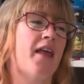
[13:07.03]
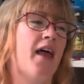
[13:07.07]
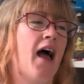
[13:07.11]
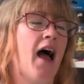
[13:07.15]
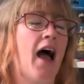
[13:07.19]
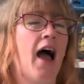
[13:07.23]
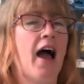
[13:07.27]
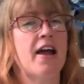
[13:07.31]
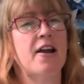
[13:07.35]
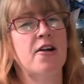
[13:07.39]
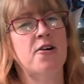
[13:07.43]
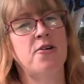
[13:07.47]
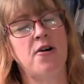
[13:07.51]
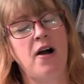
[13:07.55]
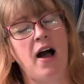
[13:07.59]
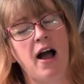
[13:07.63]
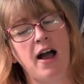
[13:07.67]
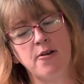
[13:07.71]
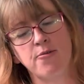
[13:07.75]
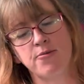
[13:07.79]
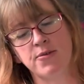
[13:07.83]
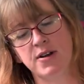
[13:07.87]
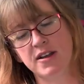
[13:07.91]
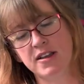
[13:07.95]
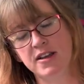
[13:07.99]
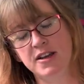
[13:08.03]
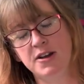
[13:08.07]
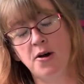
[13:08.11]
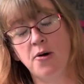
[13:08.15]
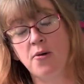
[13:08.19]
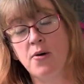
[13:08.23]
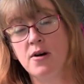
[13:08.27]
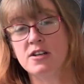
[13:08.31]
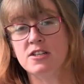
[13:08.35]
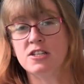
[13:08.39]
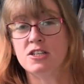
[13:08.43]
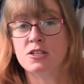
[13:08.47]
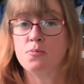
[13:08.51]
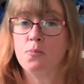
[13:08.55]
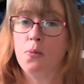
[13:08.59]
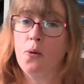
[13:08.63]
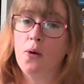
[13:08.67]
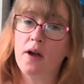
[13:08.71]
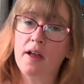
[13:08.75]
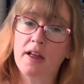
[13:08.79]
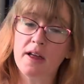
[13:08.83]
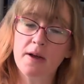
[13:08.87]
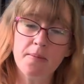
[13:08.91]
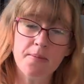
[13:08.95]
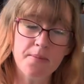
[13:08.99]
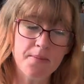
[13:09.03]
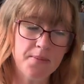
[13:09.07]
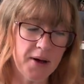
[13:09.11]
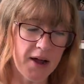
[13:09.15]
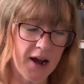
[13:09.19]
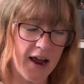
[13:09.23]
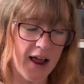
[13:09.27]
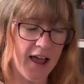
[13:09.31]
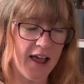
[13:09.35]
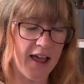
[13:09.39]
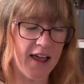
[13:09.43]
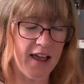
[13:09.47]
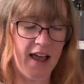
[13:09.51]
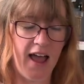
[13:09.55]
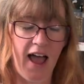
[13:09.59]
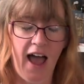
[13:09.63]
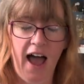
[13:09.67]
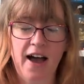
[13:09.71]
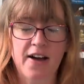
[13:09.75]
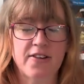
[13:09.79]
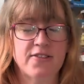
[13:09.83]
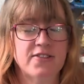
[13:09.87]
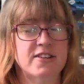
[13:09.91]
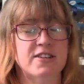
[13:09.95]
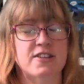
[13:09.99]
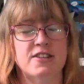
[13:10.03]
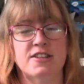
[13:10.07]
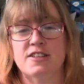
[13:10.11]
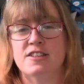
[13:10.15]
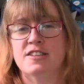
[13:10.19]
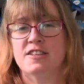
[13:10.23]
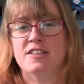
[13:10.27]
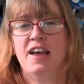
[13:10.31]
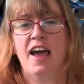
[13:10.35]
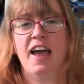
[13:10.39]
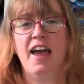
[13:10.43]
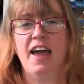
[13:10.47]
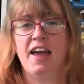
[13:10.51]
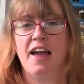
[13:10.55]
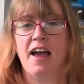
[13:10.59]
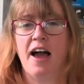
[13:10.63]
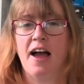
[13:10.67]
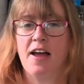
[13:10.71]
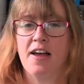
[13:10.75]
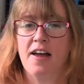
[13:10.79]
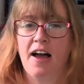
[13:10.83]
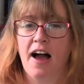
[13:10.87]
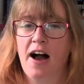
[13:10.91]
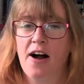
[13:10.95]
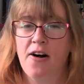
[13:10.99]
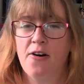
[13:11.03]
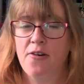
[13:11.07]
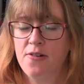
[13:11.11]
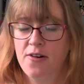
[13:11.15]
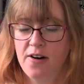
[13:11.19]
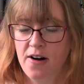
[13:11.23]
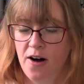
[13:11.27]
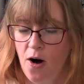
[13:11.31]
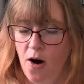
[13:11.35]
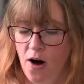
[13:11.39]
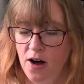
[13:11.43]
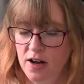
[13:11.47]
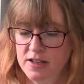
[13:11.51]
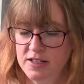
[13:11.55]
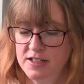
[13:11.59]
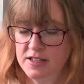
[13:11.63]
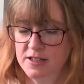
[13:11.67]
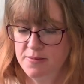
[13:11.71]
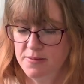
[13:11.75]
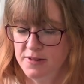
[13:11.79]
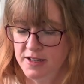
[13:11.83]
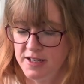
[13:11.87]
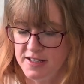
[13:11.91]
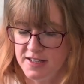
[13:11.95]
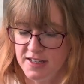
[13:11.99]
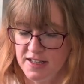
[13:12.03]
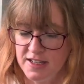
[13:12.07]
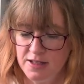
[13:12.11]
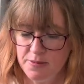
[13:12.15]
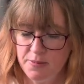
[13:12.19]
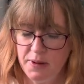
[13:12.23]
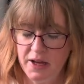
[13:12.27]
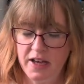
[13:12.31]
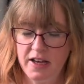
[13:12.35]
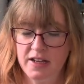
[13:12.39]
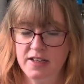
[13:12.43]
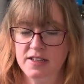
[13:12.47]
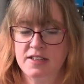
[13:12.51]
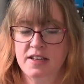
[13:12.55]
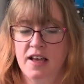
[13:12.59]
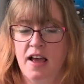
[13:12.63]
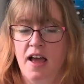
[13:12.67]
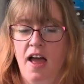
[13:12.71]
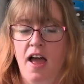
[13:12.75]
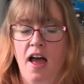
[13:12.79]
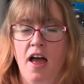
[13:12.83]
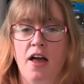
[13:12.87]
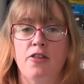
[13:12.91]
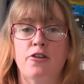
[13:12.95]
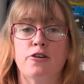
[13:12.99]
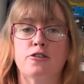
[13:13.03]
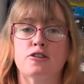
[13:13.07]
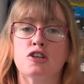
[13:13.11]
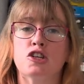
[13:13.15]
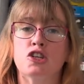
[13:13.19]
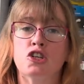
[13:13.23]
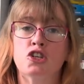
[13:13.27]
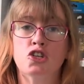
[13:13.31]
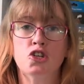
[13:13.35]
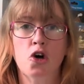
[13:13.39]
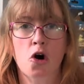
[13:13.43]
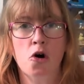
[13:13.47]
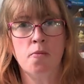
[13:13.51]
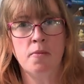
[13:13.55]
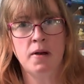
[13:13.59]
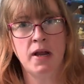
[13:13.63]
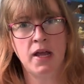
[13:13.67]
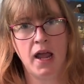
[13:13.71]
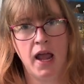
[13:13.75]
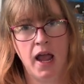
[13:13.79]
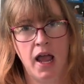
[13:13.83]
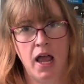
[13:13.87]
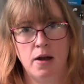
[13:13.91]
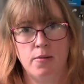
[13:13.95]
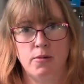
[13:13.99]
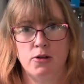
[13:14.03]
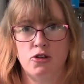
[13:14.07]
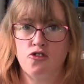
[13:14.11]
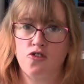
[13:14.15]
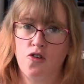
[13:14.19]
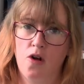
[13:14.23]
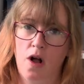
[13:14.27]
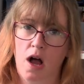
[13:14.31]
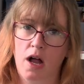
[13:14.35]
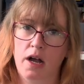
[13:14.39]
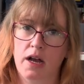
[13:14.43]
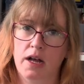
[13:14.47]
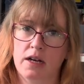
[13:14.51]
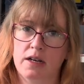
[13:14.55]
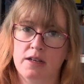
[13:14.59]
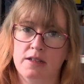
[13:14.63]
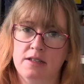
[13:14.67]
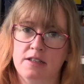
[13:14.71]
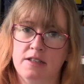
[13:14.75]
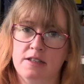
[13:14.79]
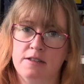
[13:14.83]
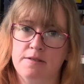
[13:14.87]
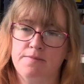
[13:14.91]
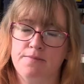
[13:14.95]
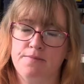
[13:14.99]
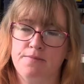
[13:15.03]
I really don't want to spoil it, but I have to just say how awesome this is because there's so many animatronics.